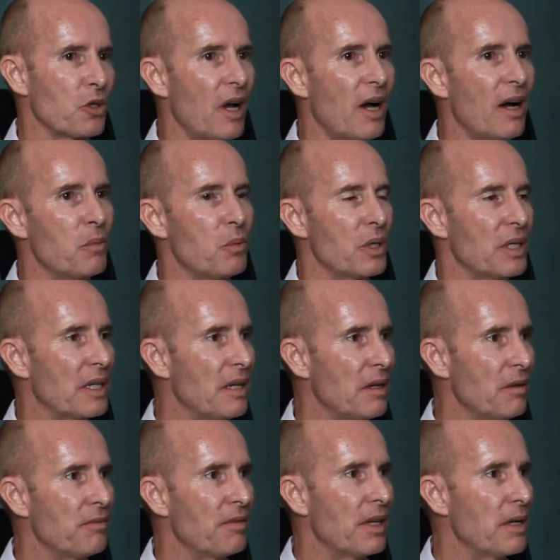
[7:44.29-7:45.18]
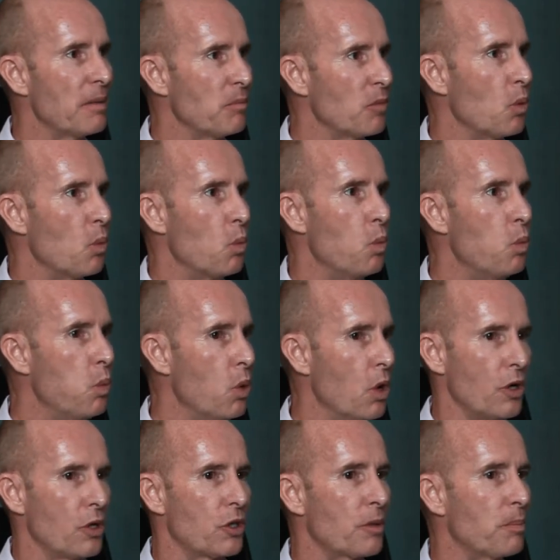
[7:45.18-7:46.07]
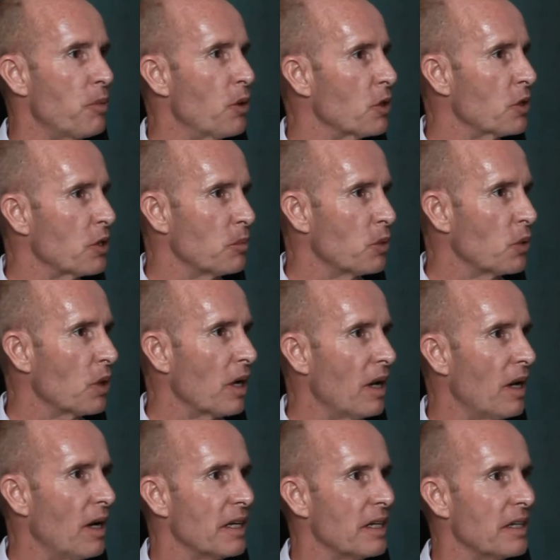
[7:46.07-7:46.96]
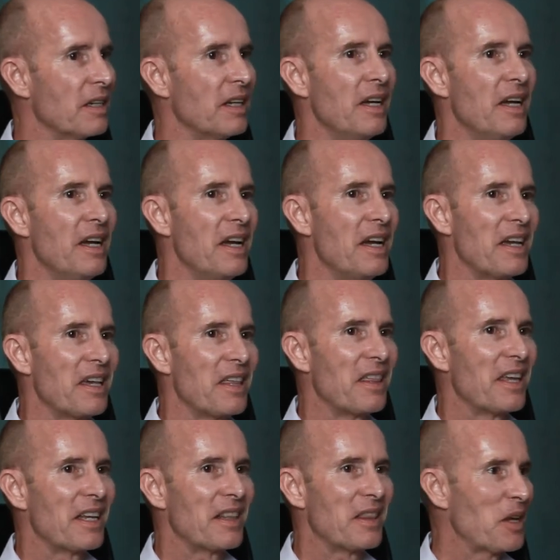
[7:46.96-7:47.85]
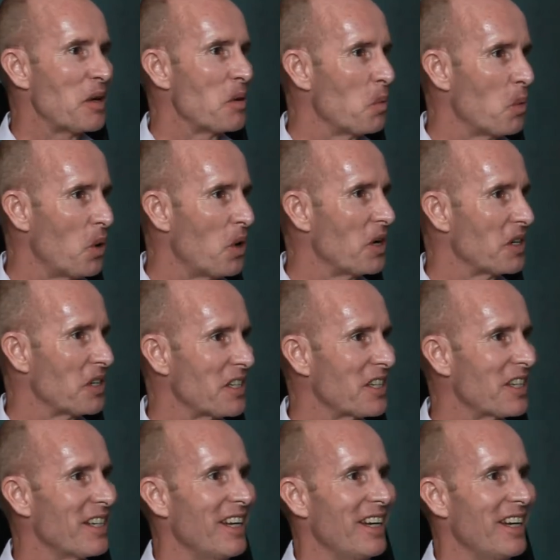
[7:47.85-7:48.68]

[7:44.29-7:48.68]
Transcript: I would give them the worst possible client that there was.